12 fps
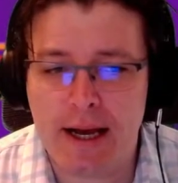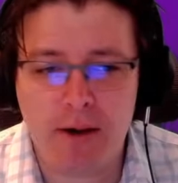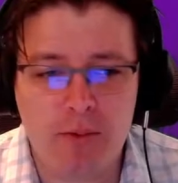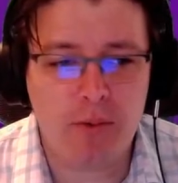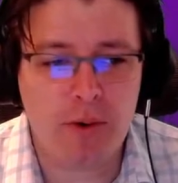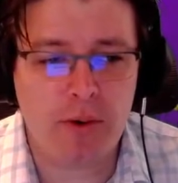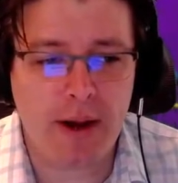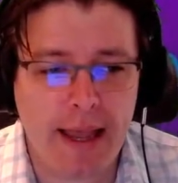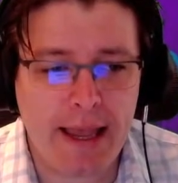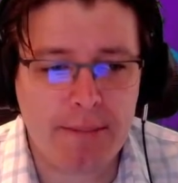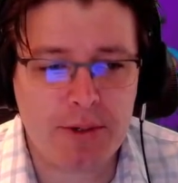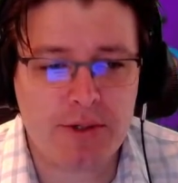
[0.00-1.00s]
we were
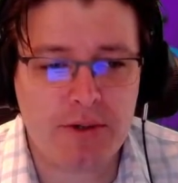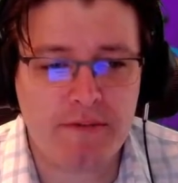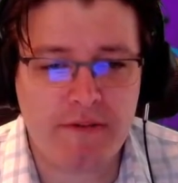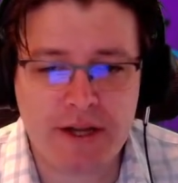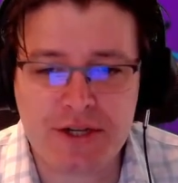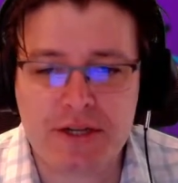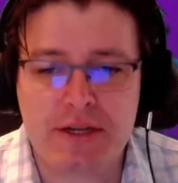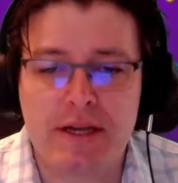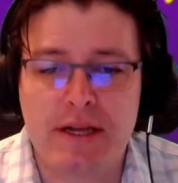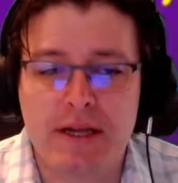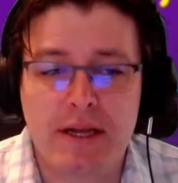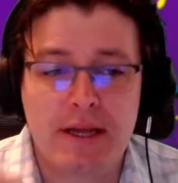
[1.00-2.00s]
able to
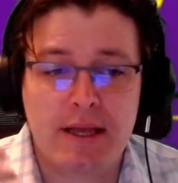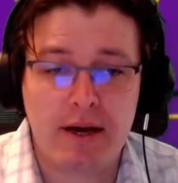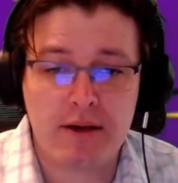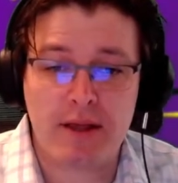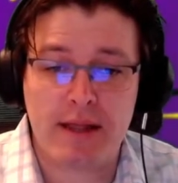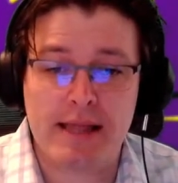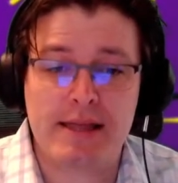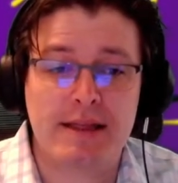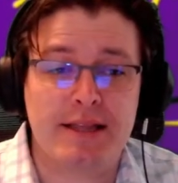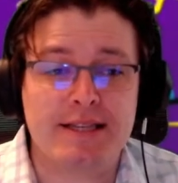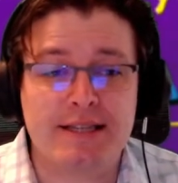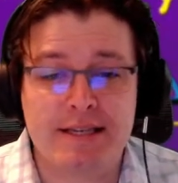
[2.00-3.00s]
eventually calculate that
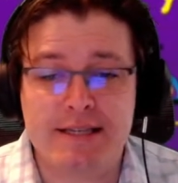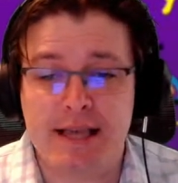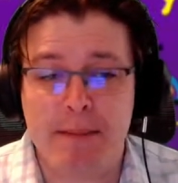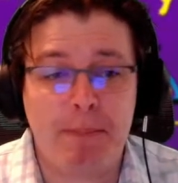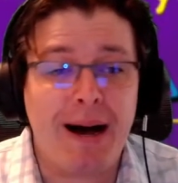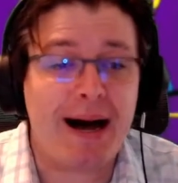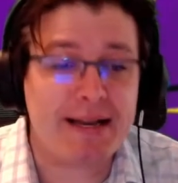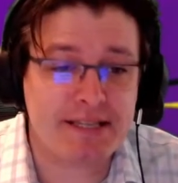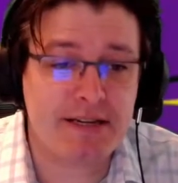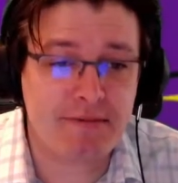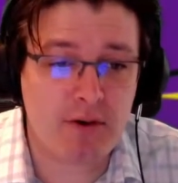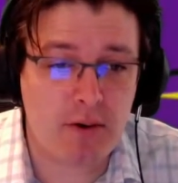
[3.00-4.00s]
this is a
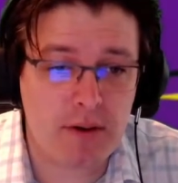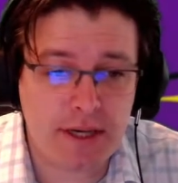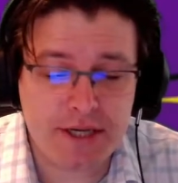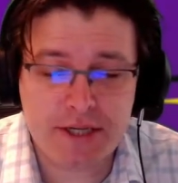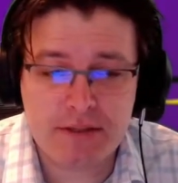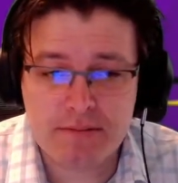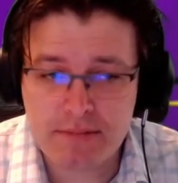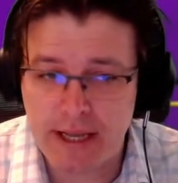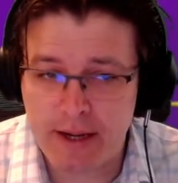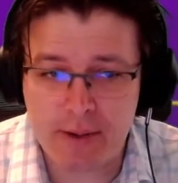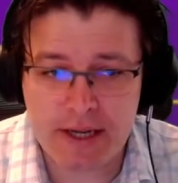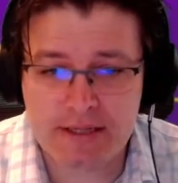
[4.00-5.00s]
positive correlation,
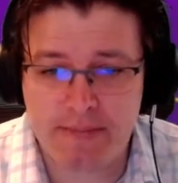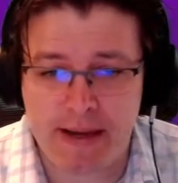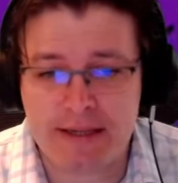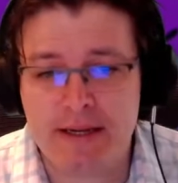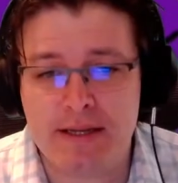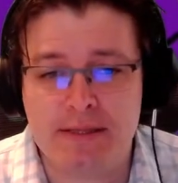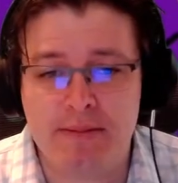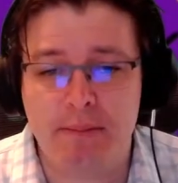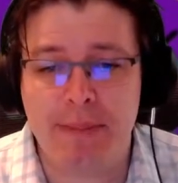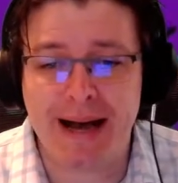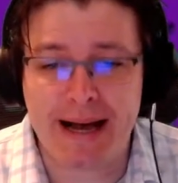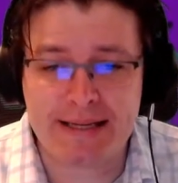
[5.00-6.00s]
like we expected. It's a
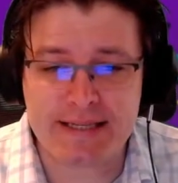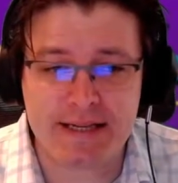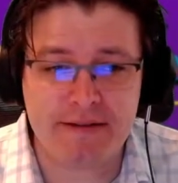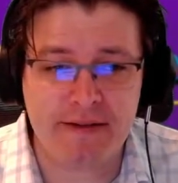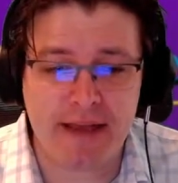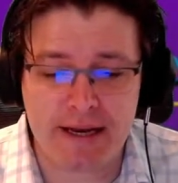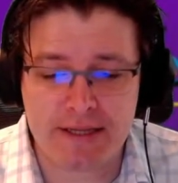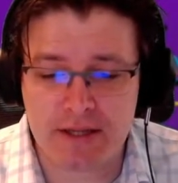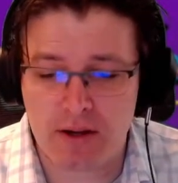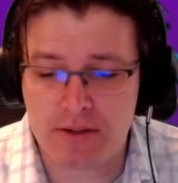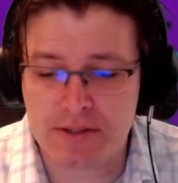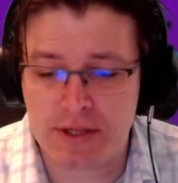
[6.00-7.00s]
positive, and it's
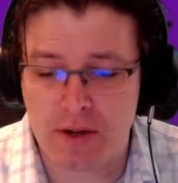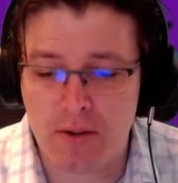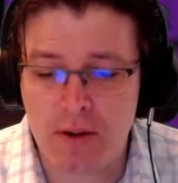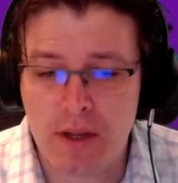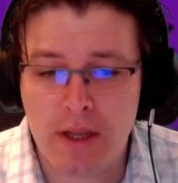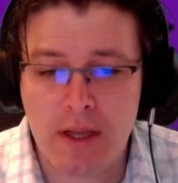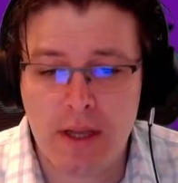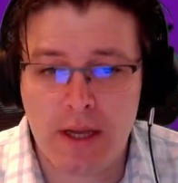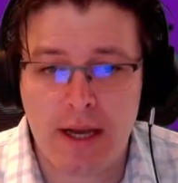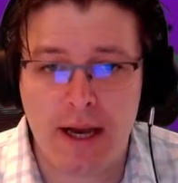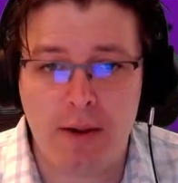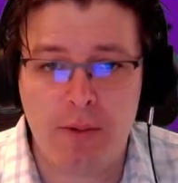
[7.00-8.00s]
also
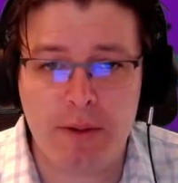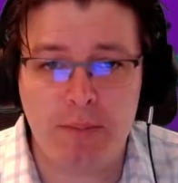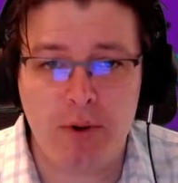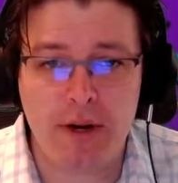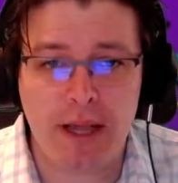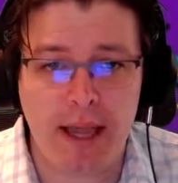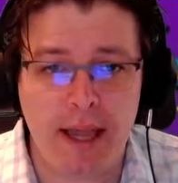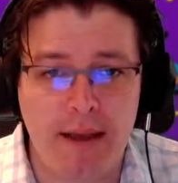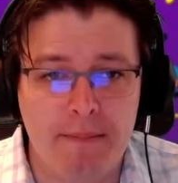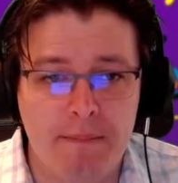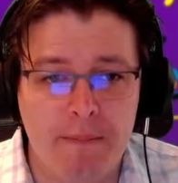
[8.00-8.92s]
we put a